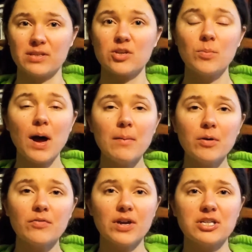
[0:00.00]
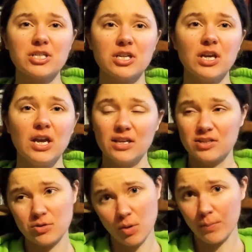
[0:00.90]
And so my motivation
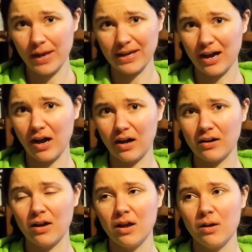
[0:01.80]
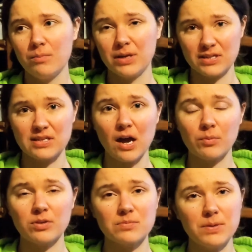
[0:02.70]
is to obey God because
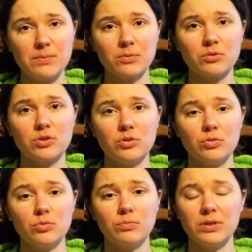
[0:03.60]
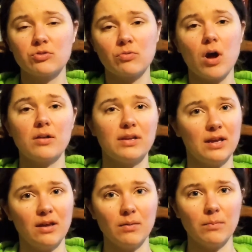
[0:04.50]
God wants people to be drawn to
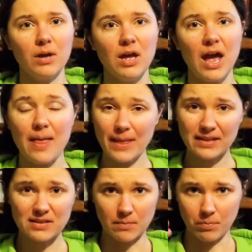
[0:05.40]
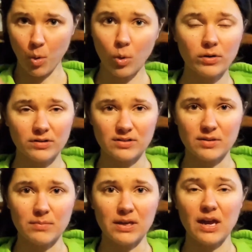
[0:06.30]
him. And that's important
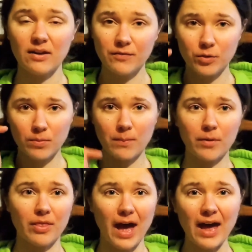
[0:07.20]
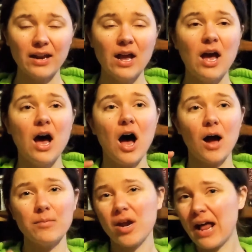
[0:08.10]
to me. And if you remember that,
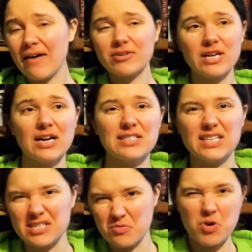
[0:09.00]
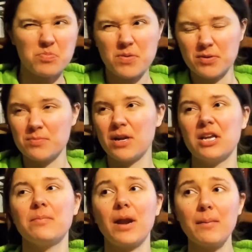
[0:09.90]
I'm not advertising because I want people's
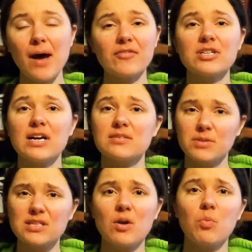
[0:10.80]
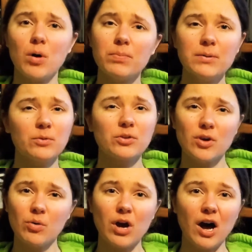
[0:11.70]
money, but I'm advertising because I want people to
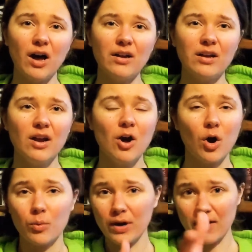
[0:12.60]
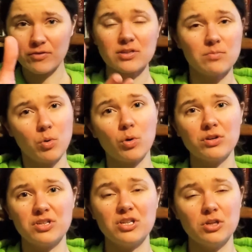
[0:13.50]
know God or whatever's
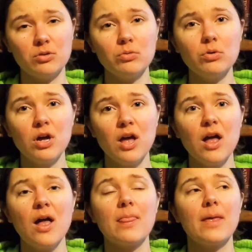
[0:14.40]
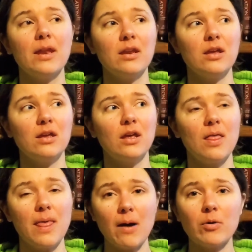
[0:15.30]
important to you, then
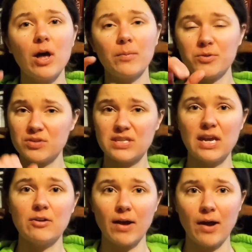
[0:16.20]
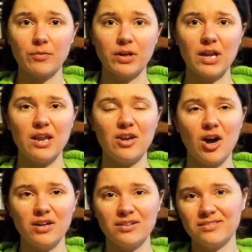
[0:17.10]
that will help you stay grounded and
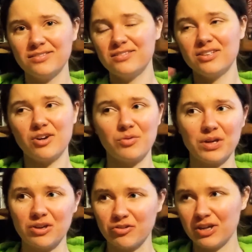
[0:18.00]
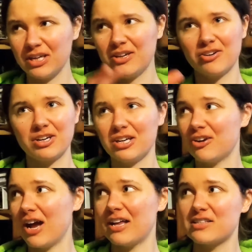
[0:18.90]
not, you know, get greedy or get
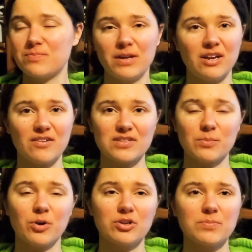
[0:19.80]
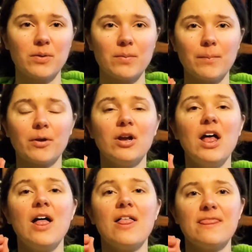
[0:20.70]
your head spinning off somewhere else. But remember,
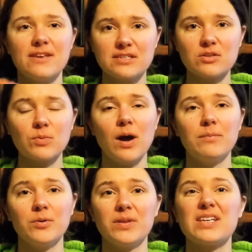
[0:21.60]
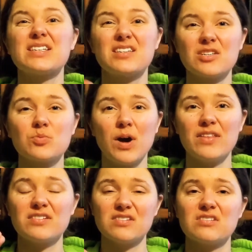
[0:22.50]
this is why I'm doing this. This is
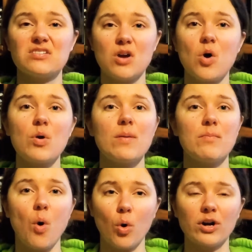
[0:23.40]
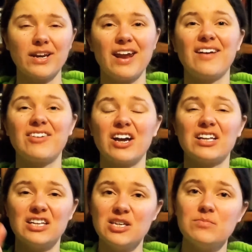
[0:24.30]
why this is so important and I've got to
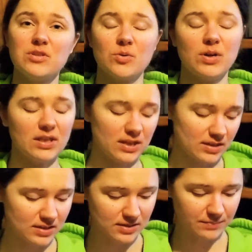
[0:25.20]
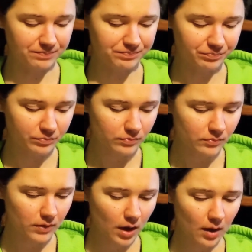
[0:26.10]
keep doing this.
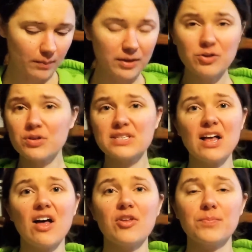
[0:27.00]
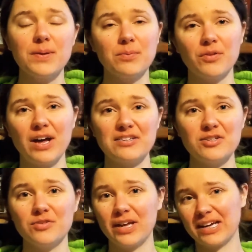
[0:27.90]
Um, and you can tell other people that
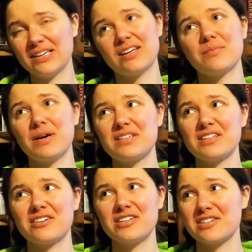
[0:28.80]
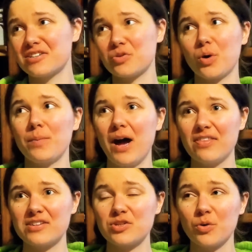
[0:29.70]
too, like I did in my series, The Story
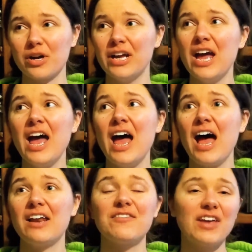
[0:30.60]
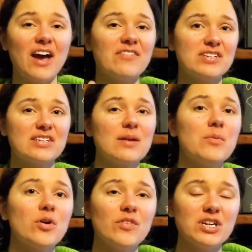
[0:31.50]
Behind the Story. And if they have the
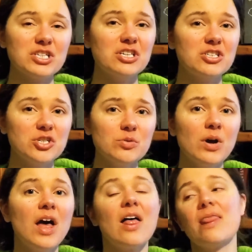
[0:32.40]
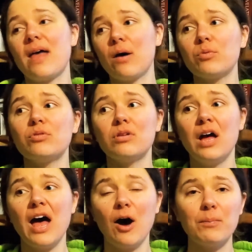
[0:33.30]
same motivation as you, that will
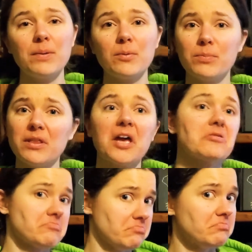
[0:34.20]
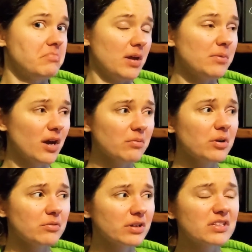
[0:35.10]
help people be like, maybe I
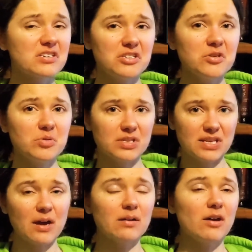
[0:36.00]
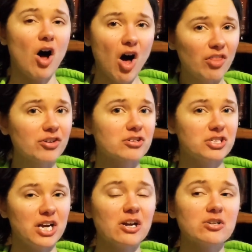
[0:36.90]
want to read this too, because that author
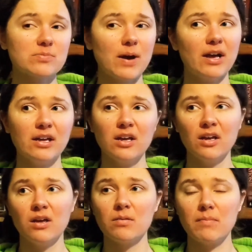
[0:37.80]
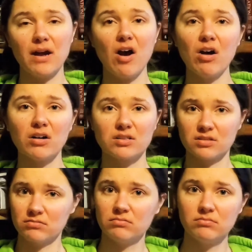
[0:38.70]
shares my my heart.